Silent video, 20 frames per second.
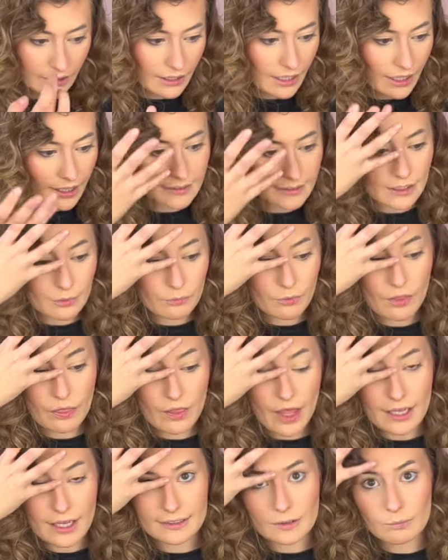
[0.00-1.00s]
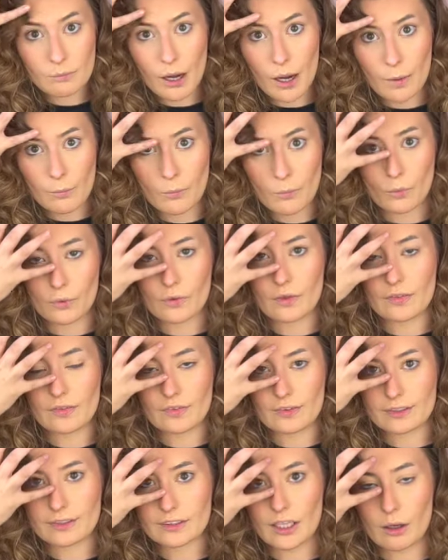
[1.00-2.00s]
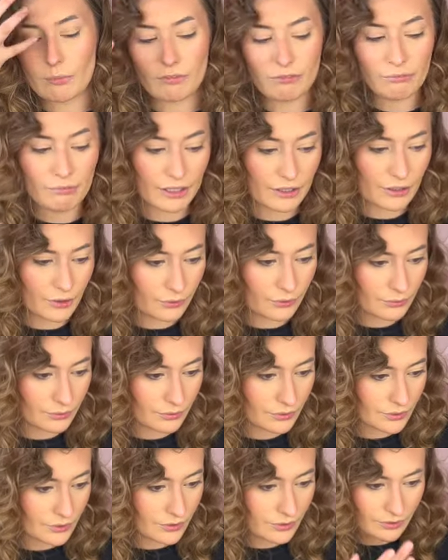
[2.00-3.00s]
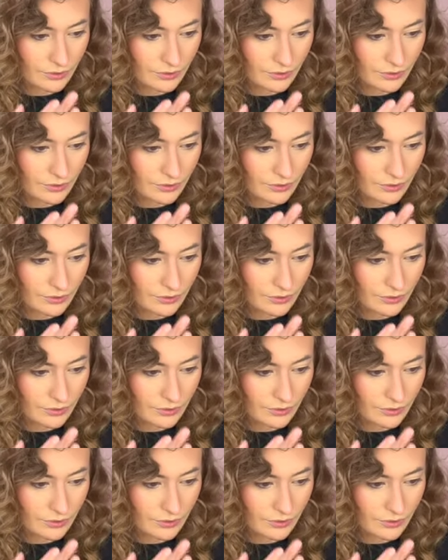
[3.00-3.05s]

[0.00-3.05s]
because I want that to pop more than the top of my nose.